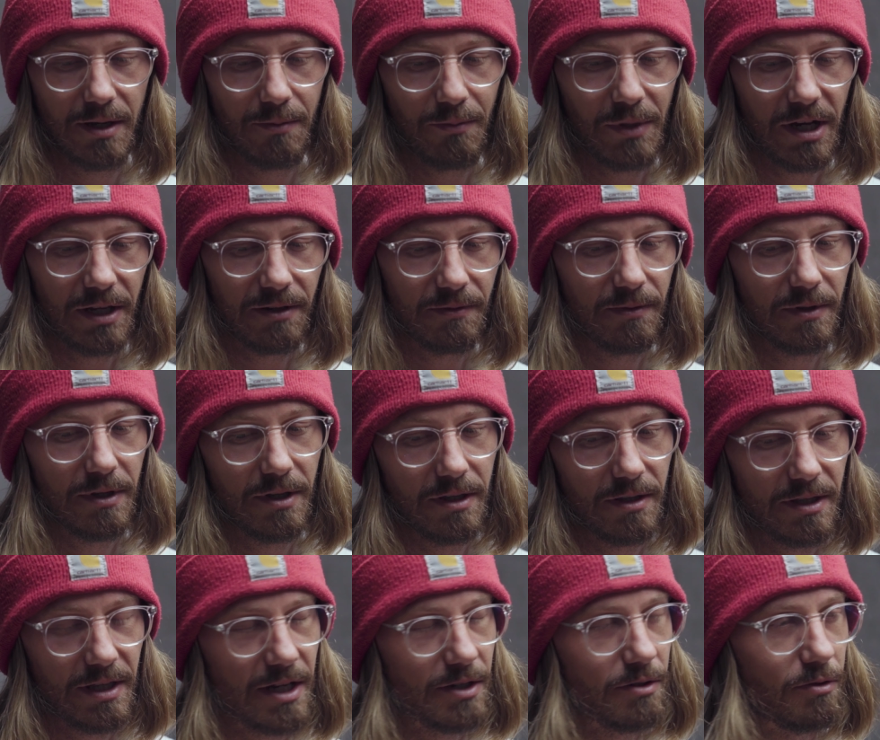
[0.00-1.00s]
but
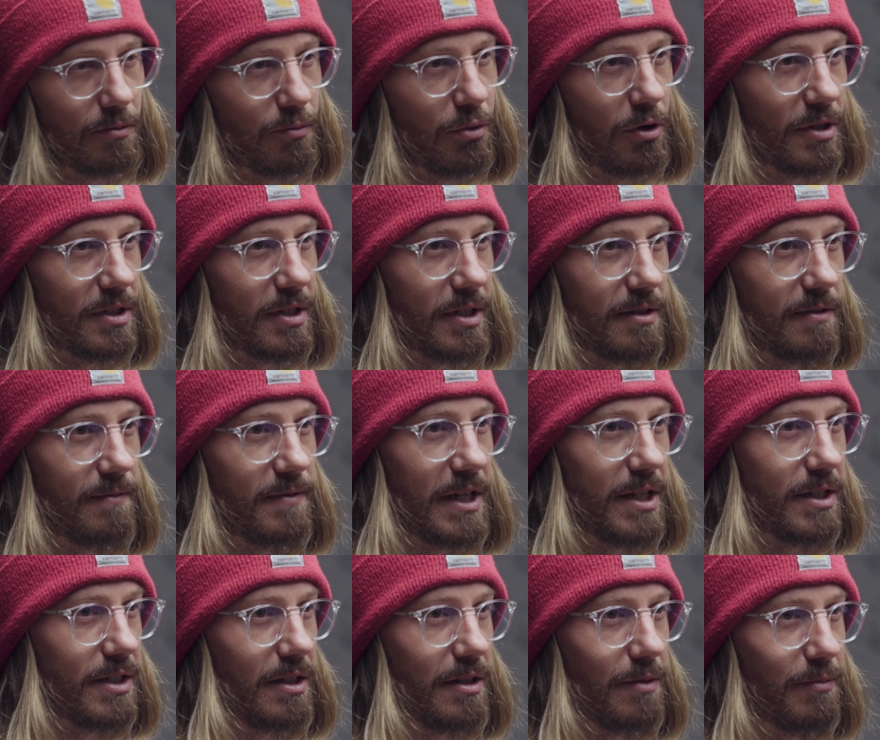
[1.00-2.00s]
the actual process of
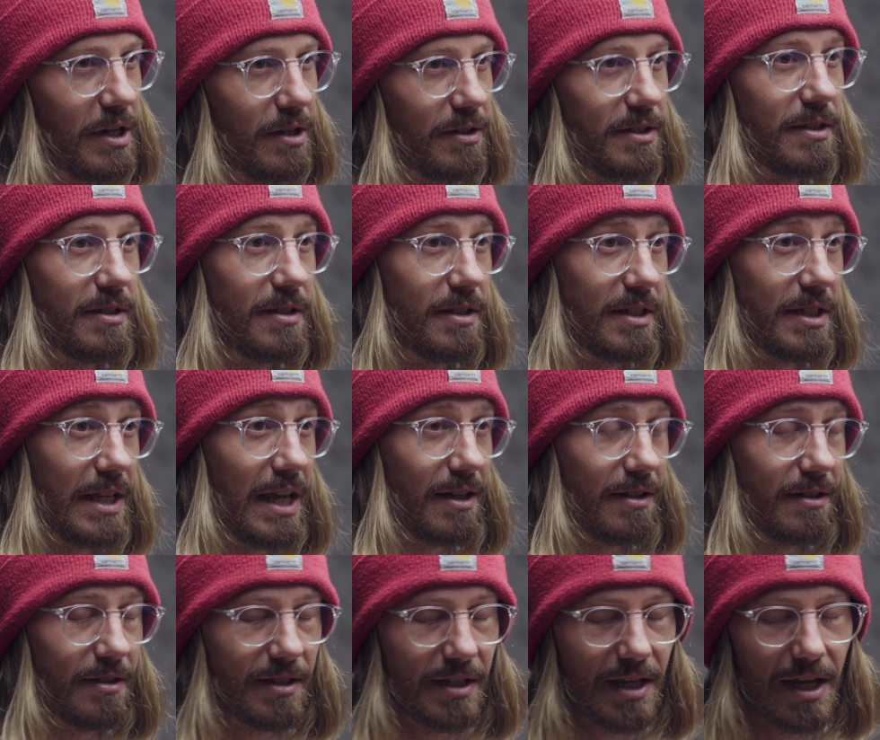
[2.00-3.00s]
tensioning the belts is
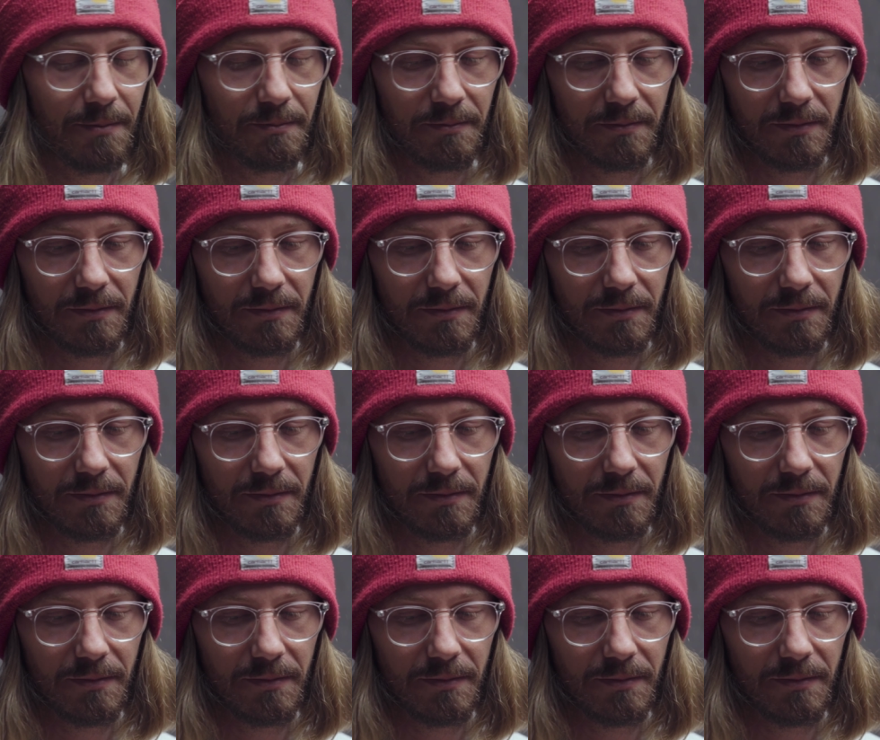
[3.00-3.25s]
exactly the same.